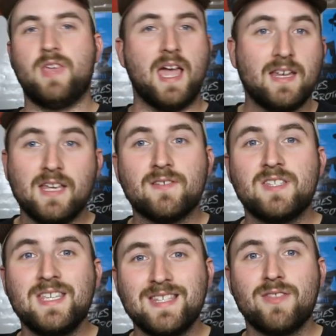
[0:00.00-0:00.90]
the ending
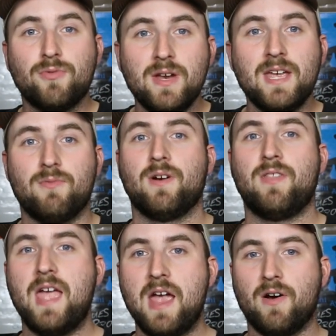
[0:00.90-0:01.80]
of season 3,
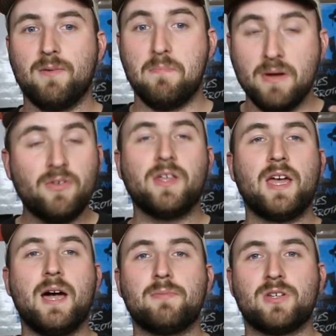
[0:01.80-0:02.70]
where they are
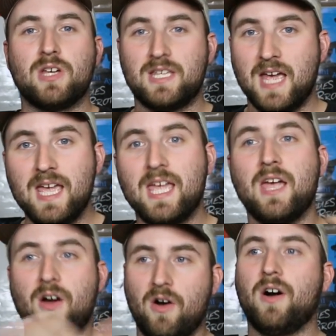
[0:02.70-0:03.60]
building up to
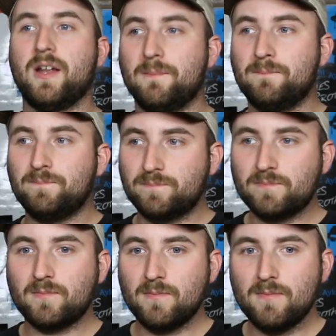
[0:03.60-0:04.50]
taking on,
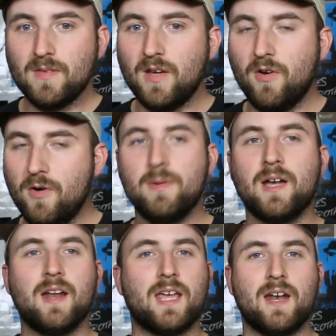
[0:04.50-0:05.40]
oh
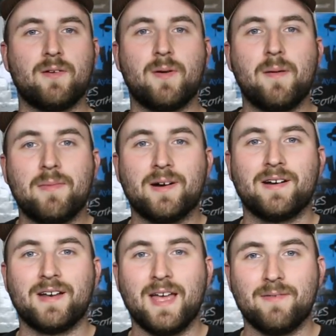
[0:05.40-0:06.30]
my god, I cannot remember
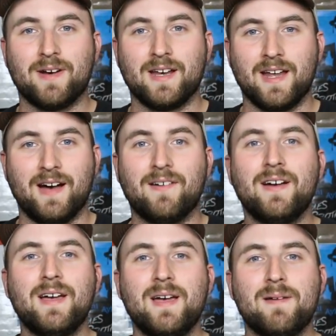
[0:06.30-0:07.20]
her name right now,
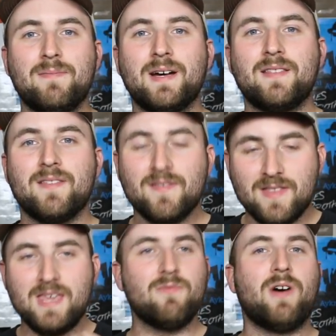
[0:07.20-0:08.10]

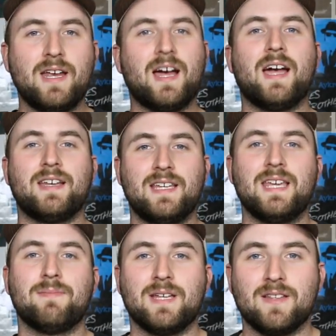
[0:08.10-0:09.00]
but the white-eyed
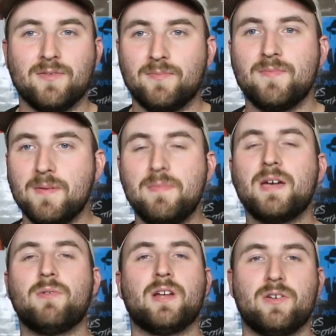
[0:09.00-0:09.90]
demon, the
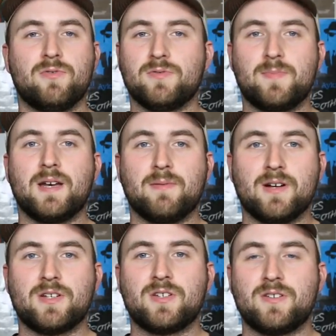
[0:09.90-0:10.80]
big one who was pretty
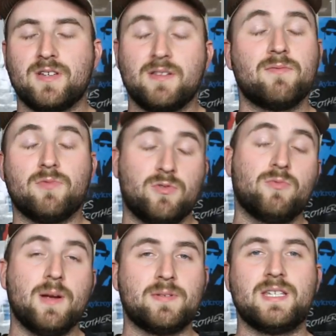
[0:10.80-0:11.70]
much, who
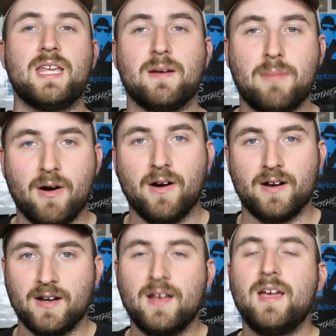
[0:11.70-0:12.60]
rips Dean
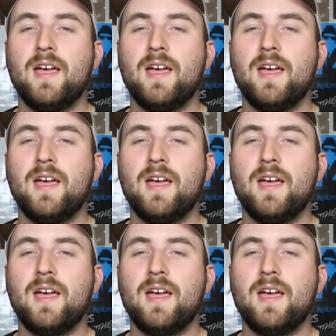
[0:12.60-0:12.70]
apart.